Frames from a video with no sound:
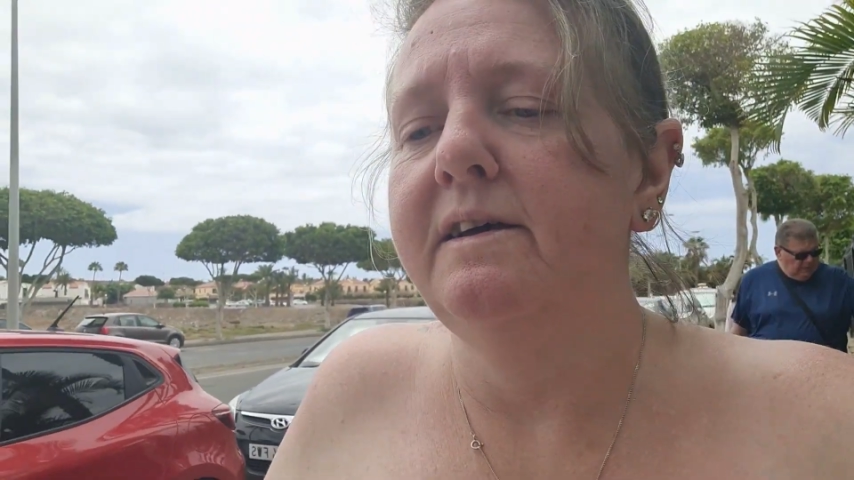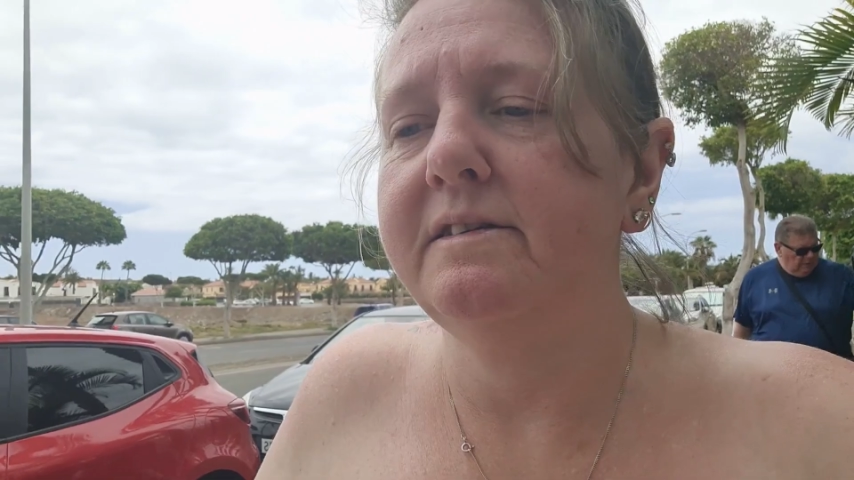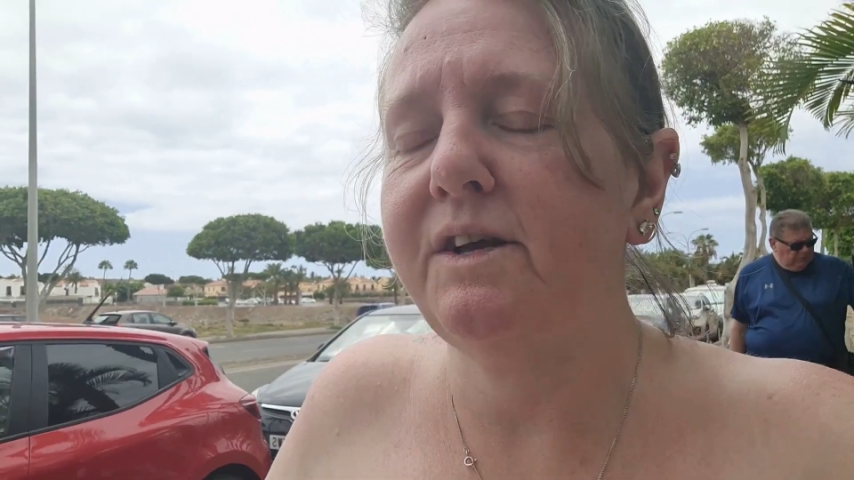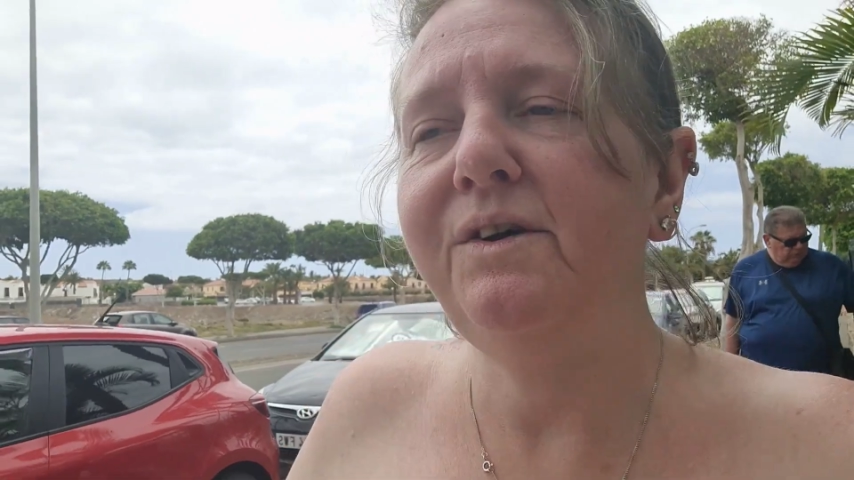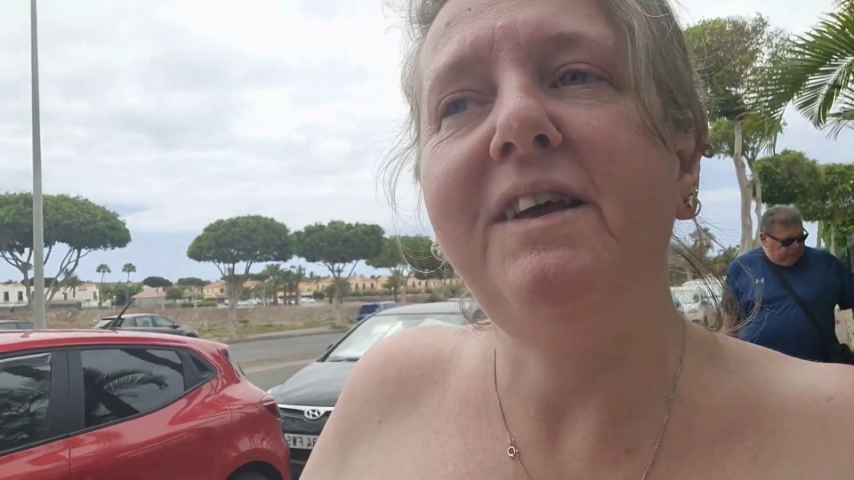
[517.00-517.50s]

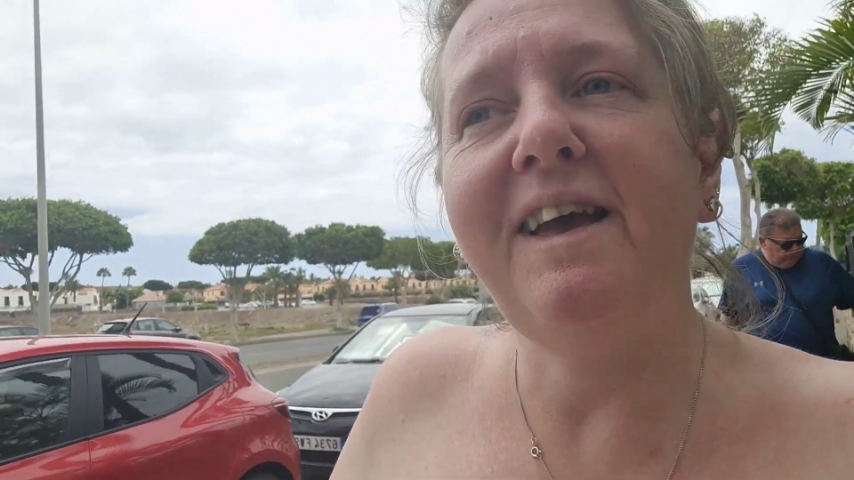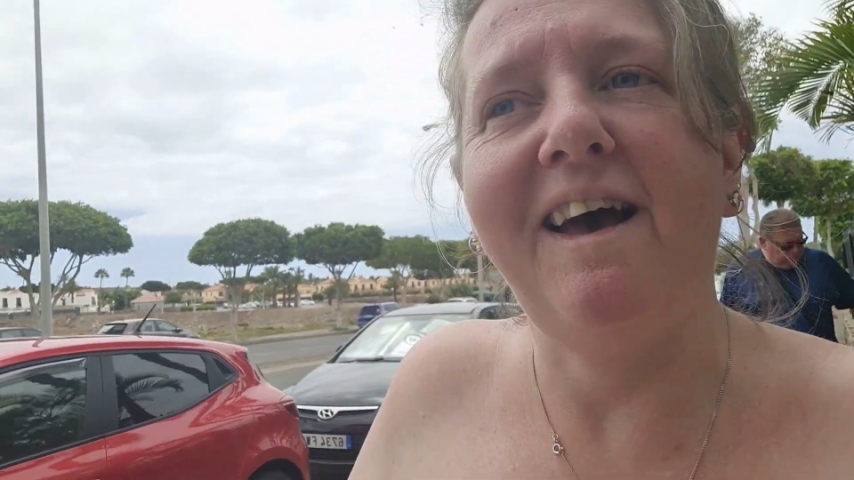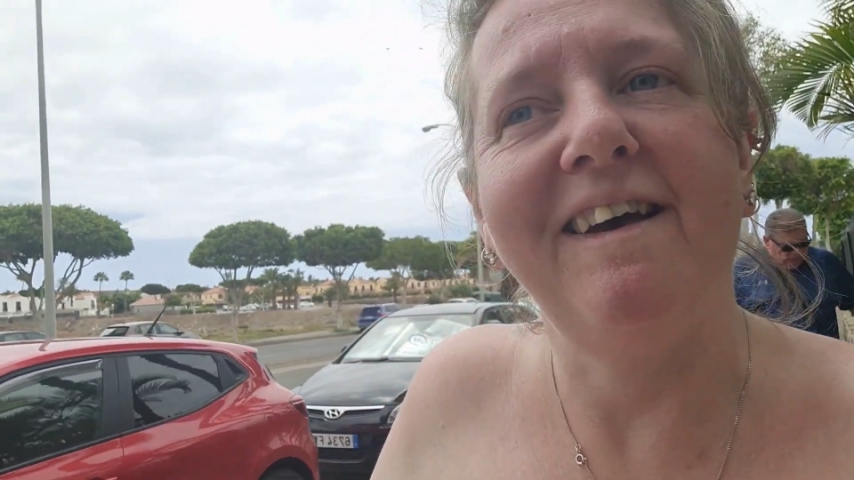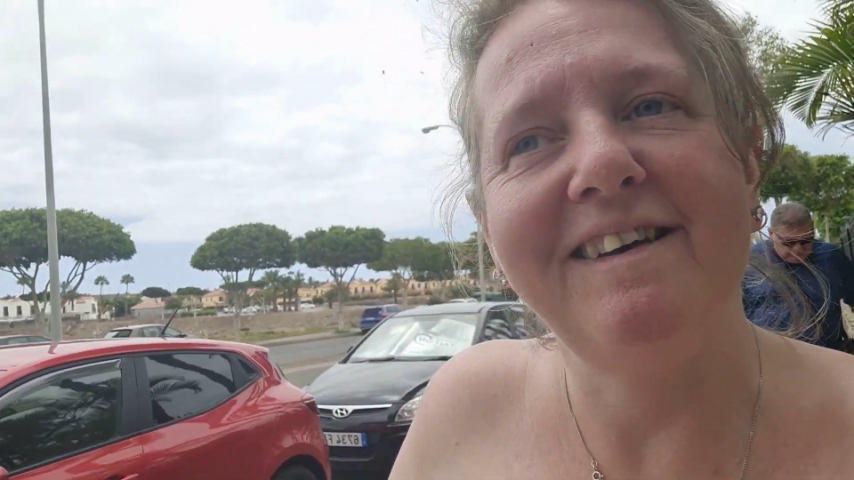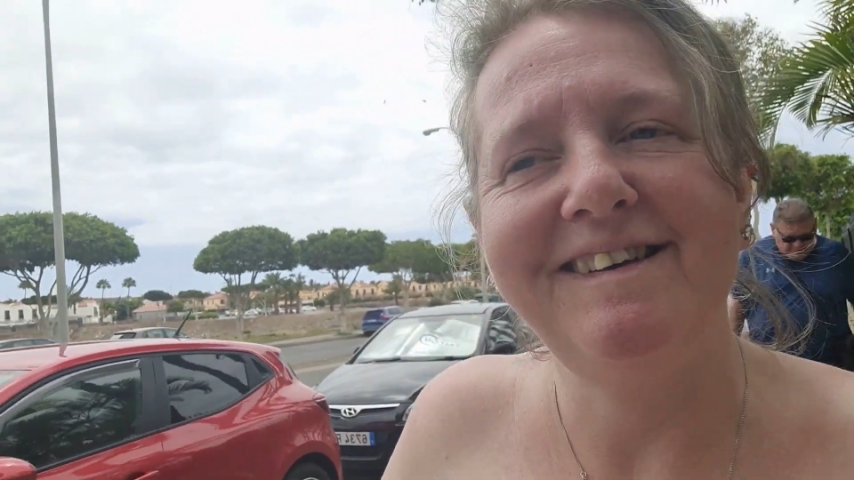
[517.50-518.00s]
So yeah,
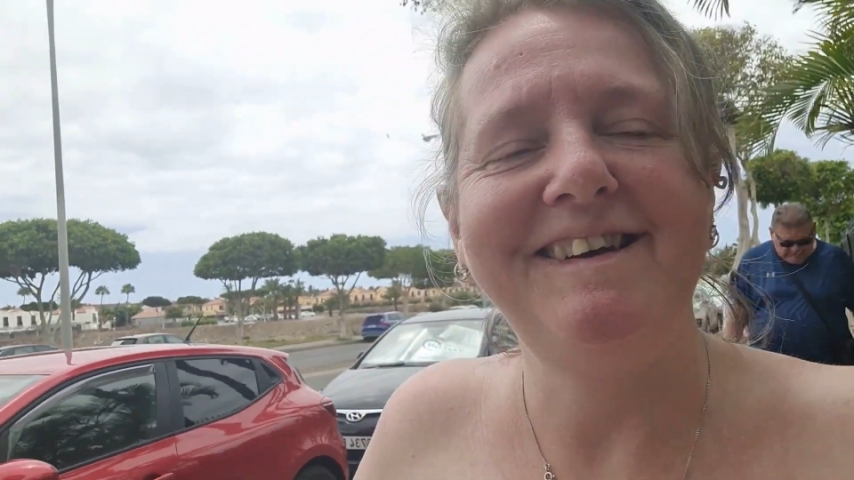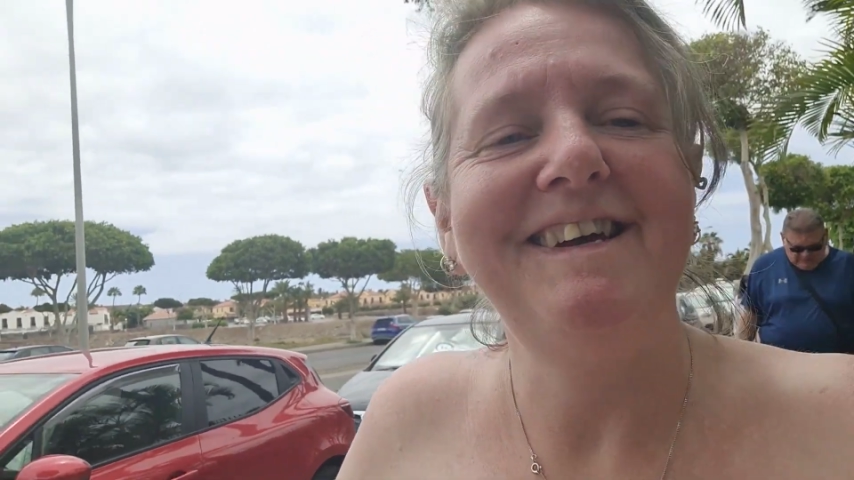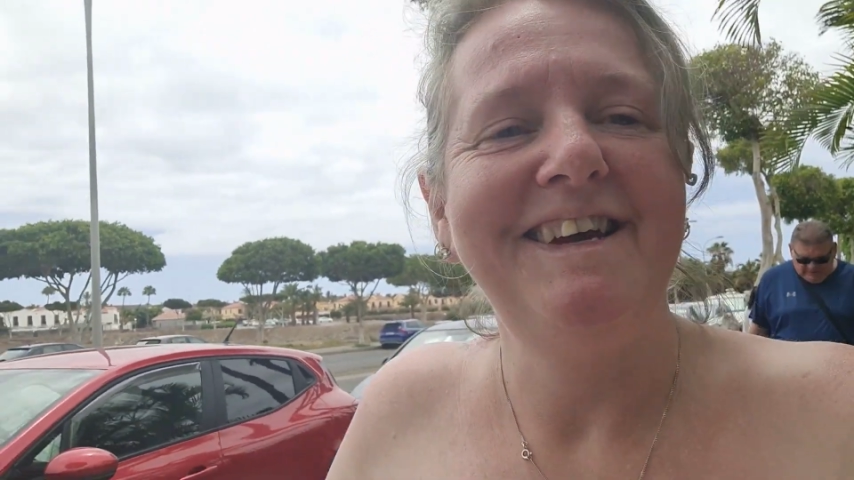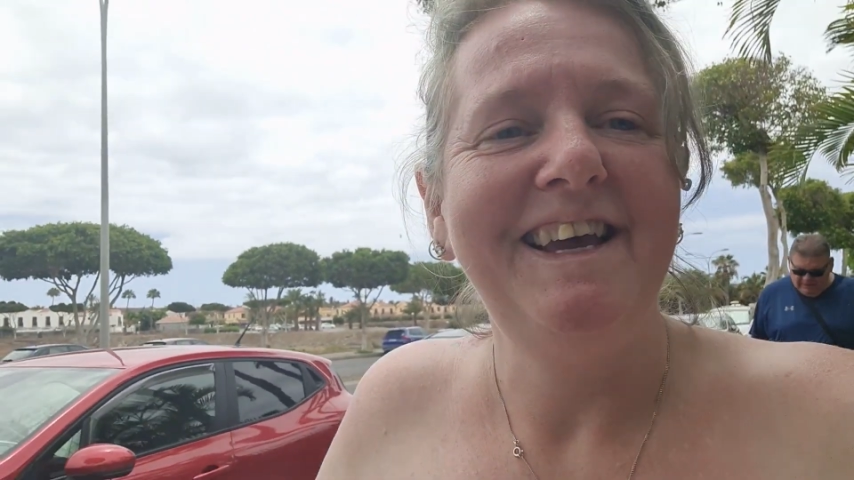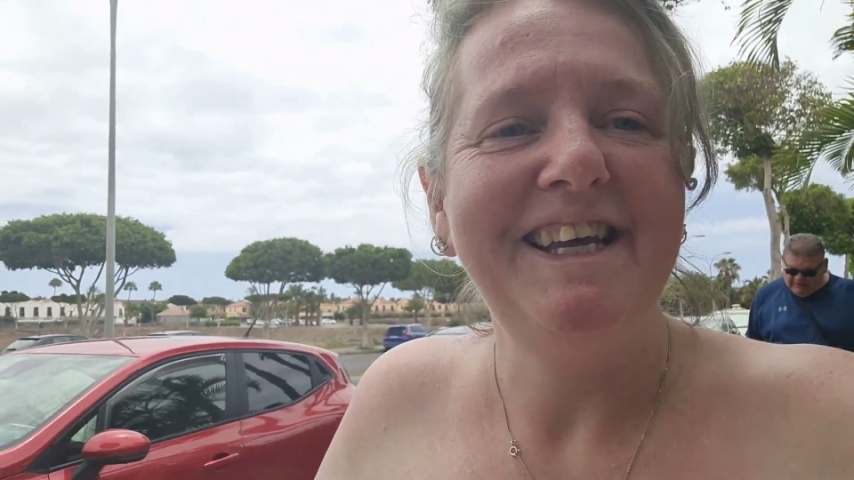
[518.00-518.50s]

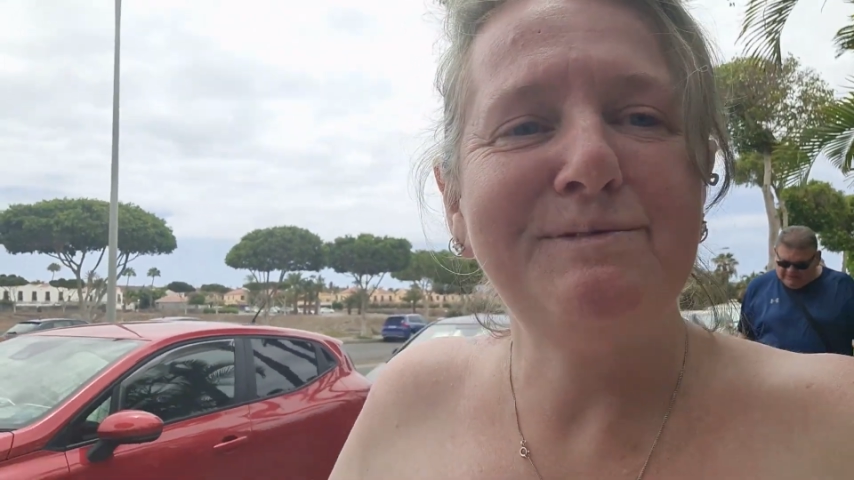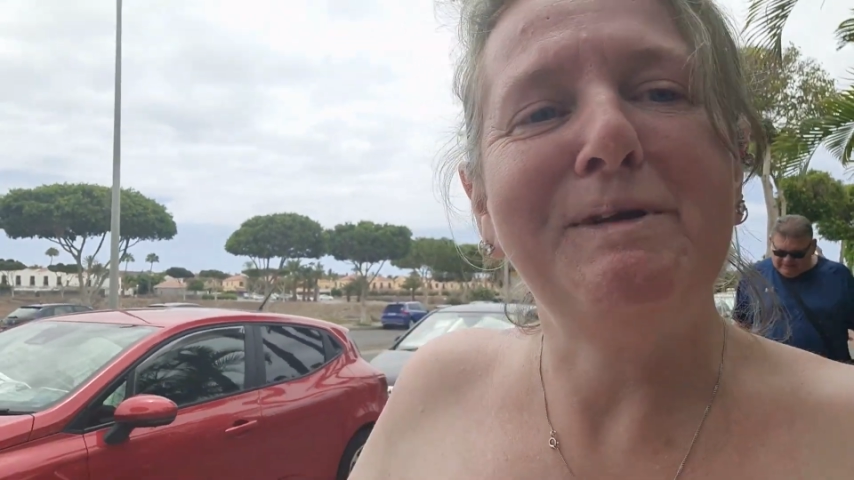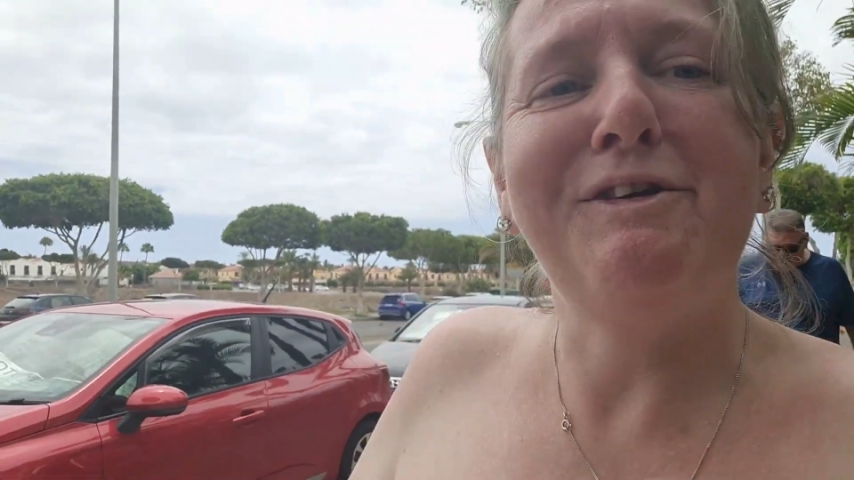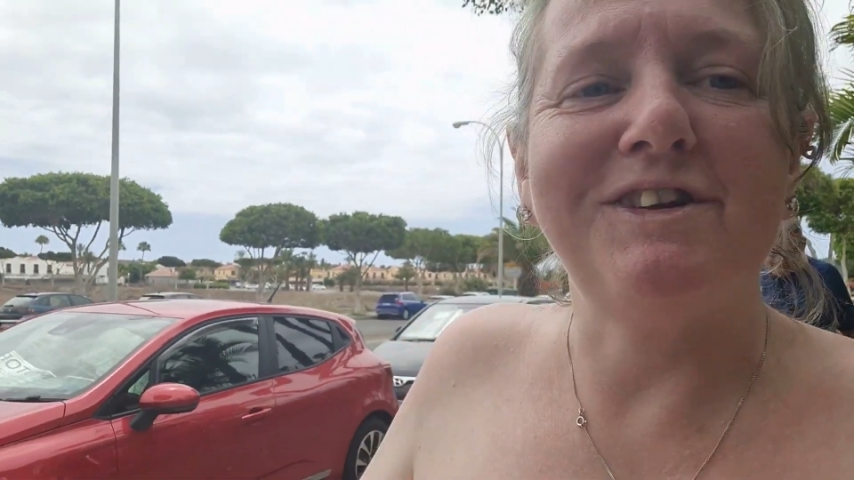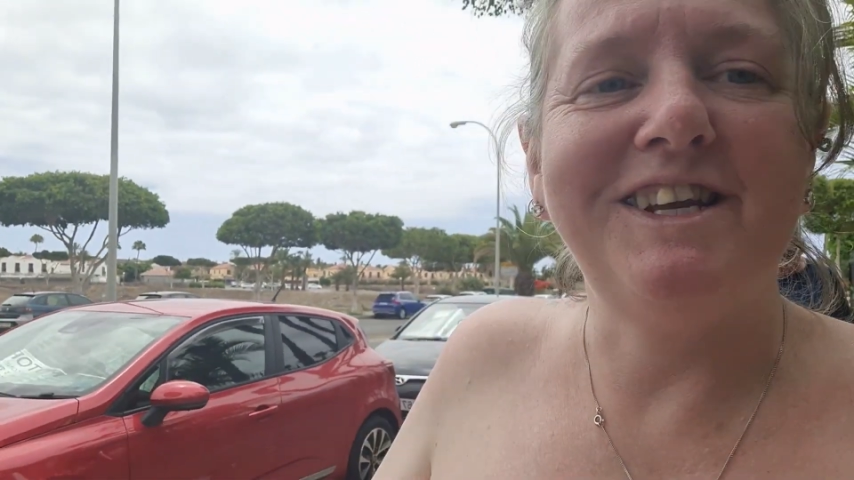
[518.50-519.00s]
it's
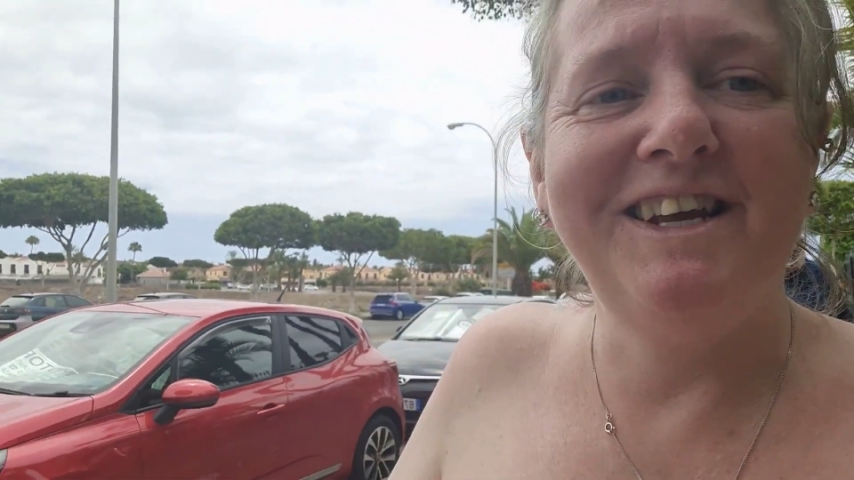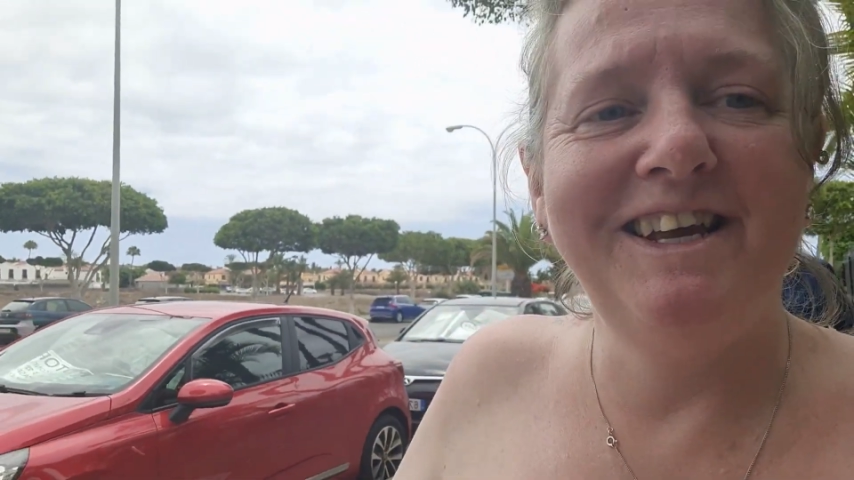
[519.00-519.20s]
been good.